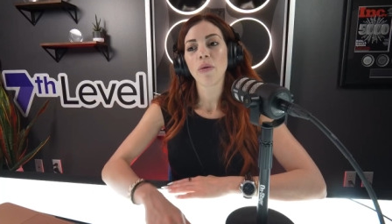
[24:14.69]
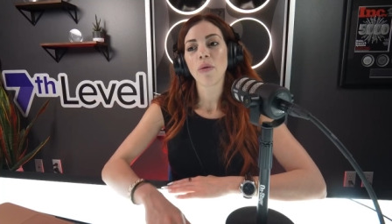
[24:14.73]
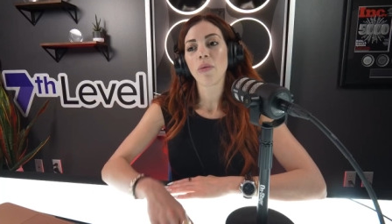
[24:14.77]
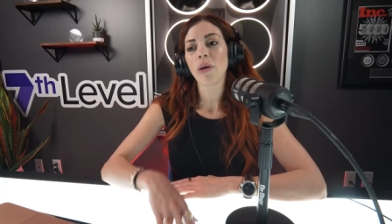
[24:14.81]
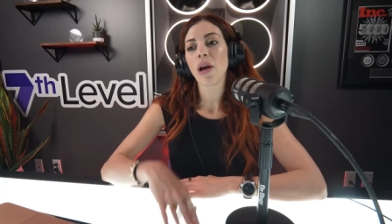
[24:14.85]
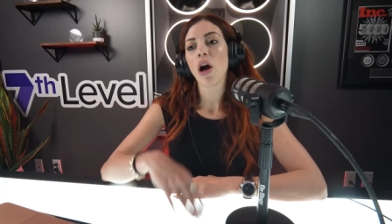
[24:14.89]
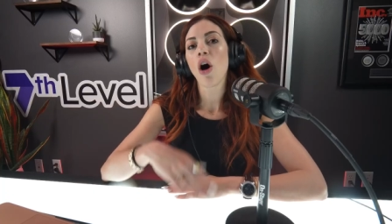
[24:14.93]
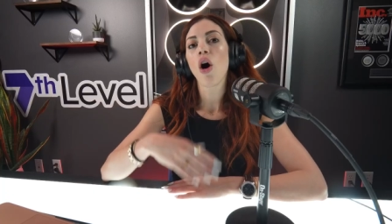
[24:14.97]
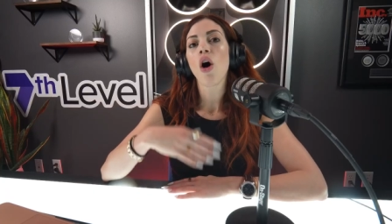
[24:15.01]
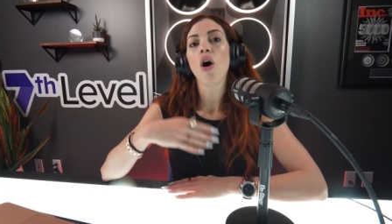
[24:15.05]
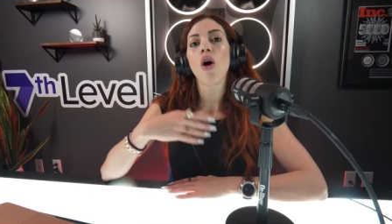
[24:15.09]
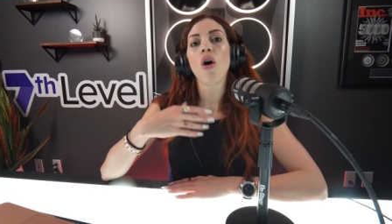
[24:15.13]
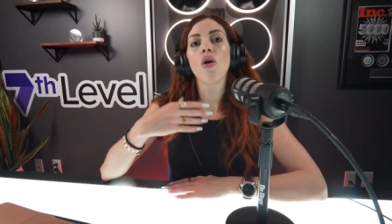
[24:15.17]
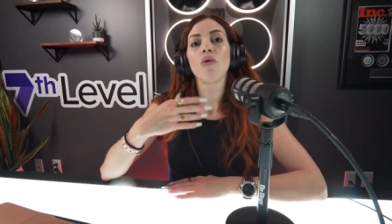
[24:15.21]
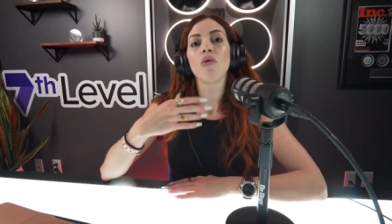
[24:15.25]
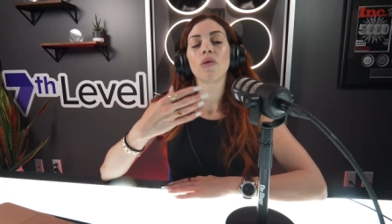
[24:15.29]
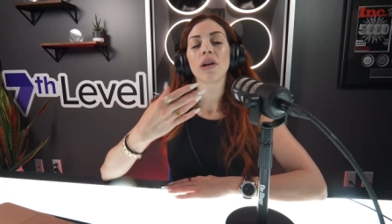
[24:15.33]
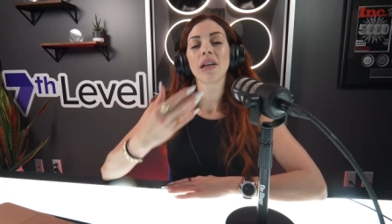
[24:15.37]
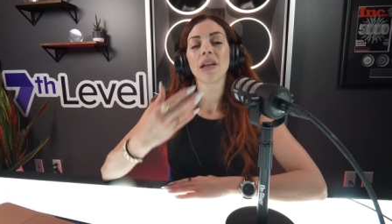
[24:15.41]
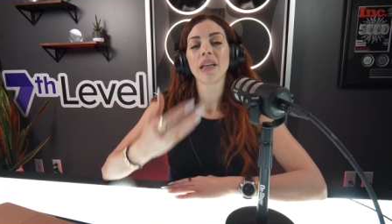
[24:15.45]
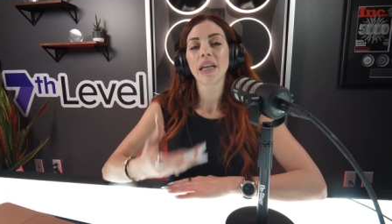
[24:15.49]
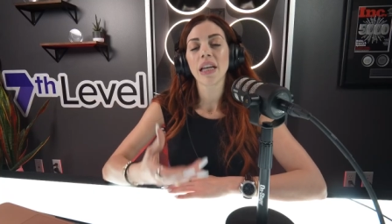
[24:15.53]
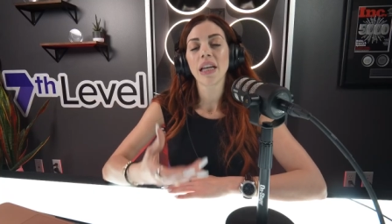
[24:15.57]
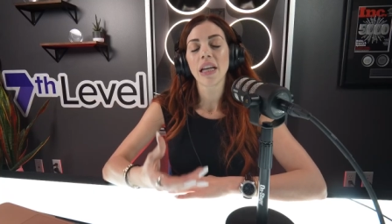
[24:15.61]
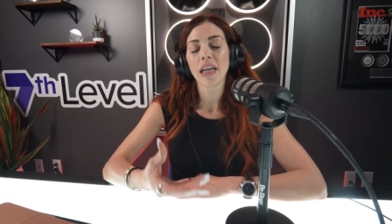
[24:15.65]
that we all
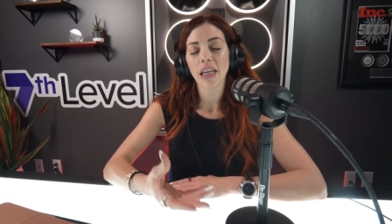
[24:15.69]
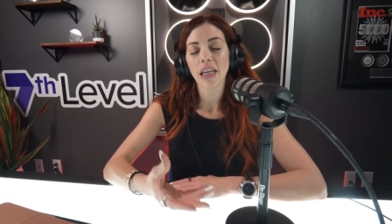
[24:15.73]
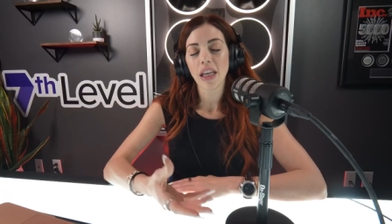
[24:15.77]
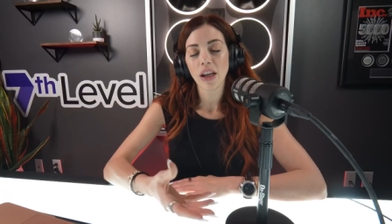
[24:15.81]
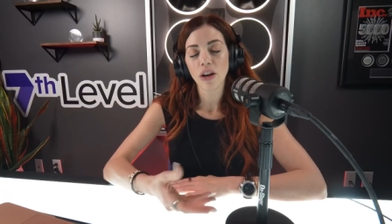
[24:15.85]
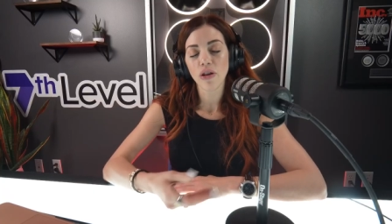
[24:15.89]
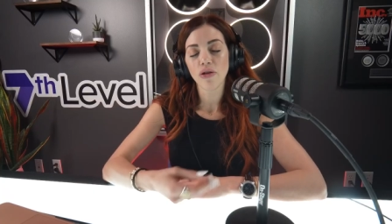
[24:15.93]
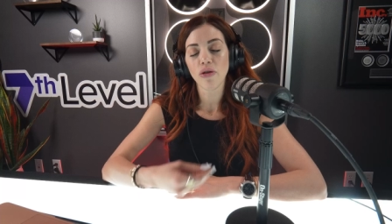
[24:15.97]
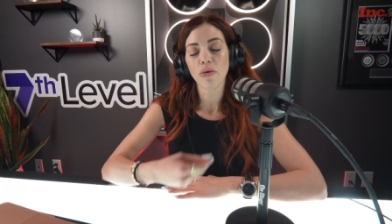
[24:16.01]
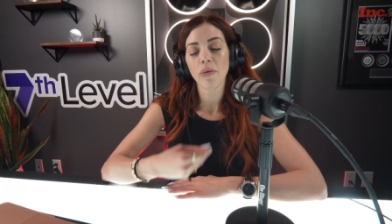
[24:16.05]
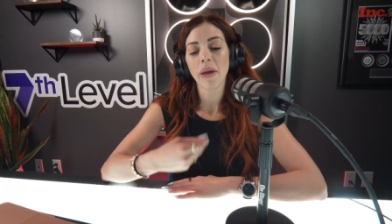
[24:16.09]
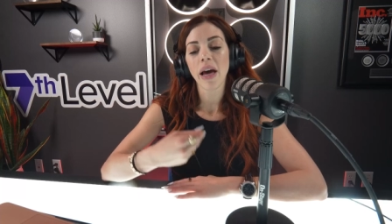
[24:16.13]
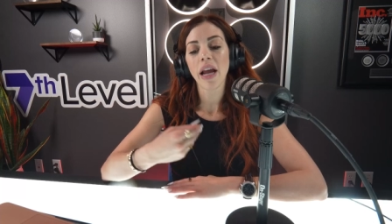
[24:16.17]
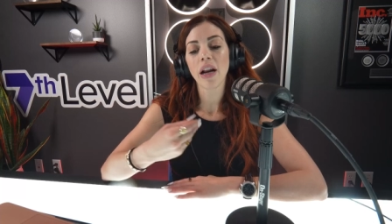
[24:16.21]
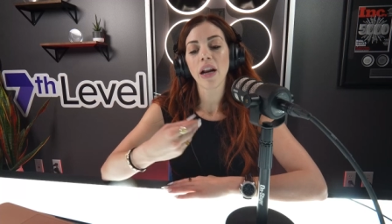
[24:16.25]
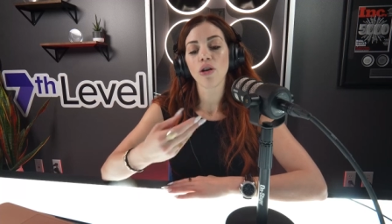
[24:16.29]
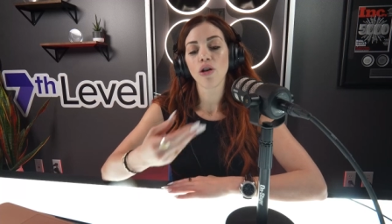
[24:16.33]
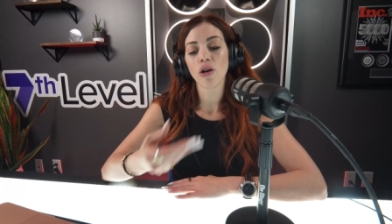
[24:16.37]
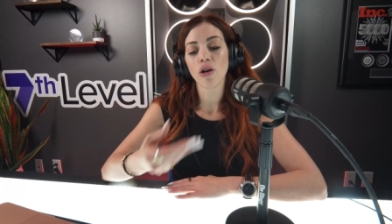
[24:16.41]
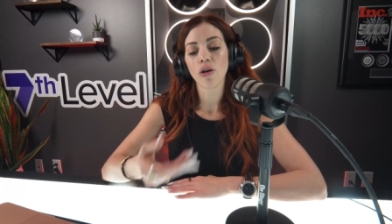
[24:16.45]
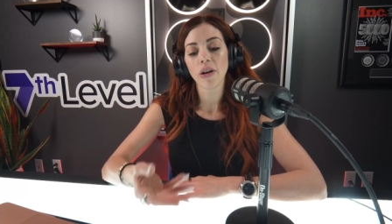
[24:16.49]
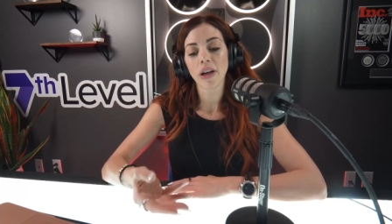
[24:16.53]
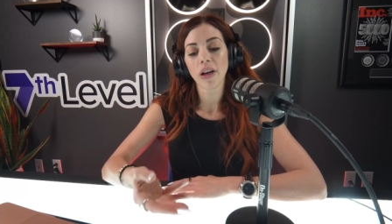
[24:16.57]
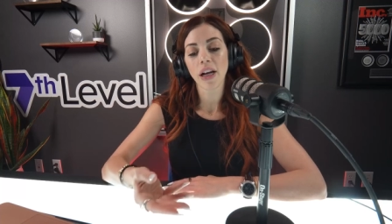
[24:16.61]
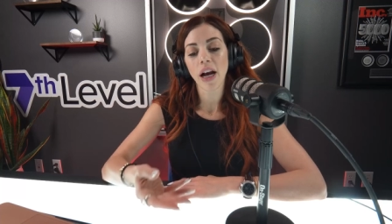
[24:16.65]
really get to heal from that and
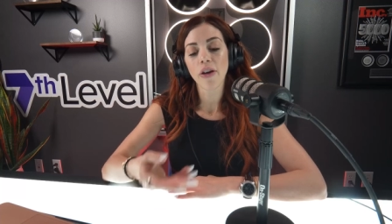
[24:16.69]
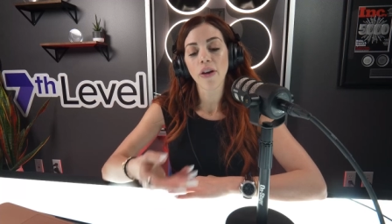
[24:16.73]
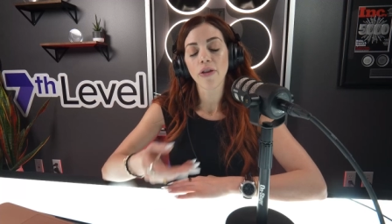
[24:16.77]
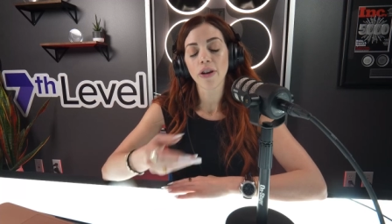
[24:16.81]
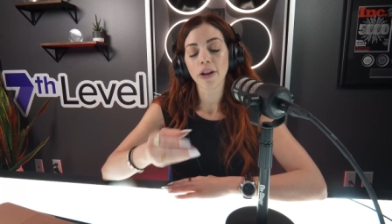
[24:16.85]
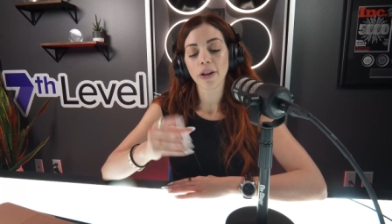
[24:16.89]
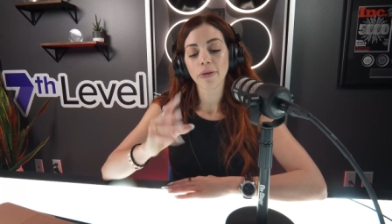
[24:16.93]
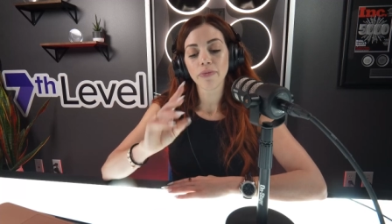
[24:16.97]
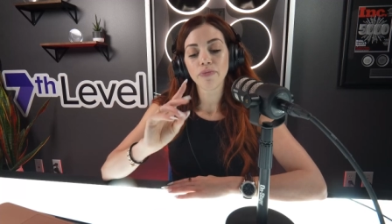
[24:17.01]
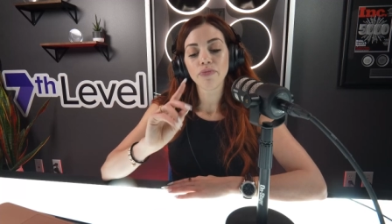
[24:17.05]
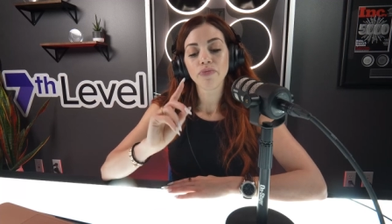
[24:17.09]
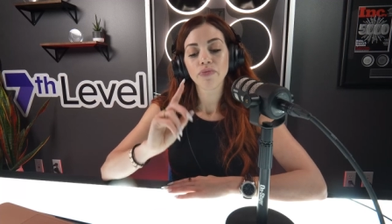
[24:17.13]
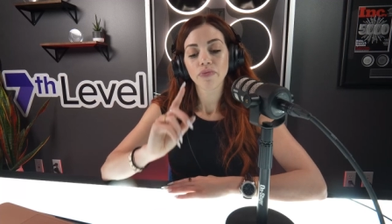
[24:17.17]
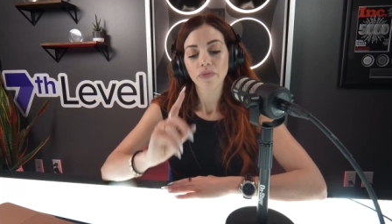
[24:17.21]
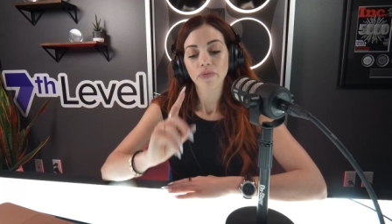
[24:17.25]
grow together